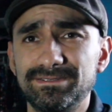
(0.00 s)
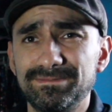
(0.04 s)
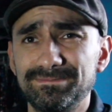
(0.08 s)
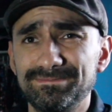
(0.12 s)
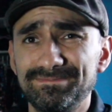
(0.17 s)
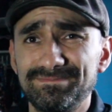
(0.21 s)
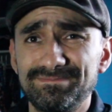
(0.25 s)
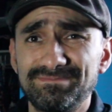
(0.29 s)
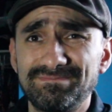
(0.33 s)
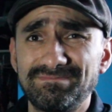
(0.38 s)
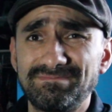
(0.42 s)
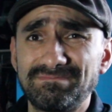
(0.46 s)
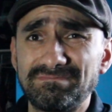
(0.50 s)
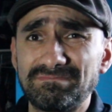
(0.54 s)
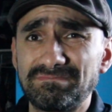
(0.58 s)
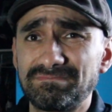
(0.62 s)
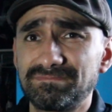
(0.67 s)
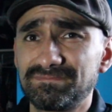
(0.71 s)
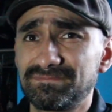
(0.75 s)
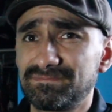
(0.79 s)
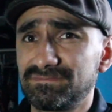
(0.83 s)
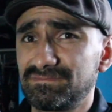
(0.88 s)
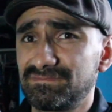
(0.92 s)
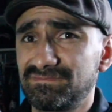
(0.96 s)
For
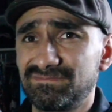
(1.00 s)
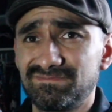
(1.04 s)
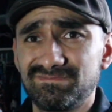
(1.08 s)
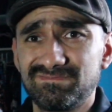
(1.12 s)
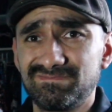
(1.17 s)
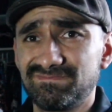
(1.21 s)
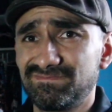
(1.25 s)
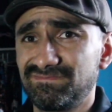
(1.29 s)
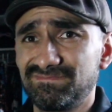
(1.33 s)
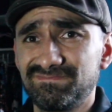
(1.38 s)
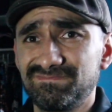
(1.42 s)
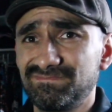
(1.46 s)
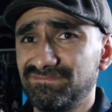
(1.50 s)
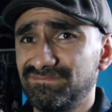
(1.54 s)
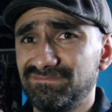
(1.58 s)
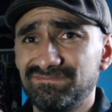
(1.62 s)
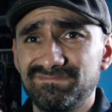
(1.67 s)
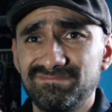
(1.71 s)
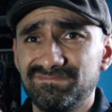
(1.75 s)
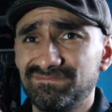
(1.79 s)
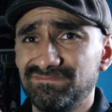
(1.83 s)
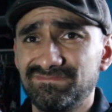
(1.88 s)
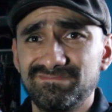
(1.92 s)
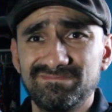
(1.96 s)
example, you probably
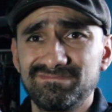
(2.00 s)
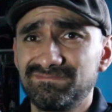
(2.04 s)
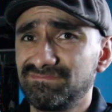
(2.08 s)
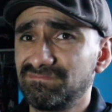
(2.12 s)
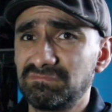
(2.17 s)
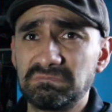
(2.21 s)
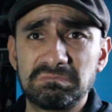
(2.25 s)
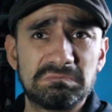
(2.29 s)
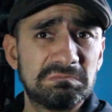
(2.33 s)
don't want your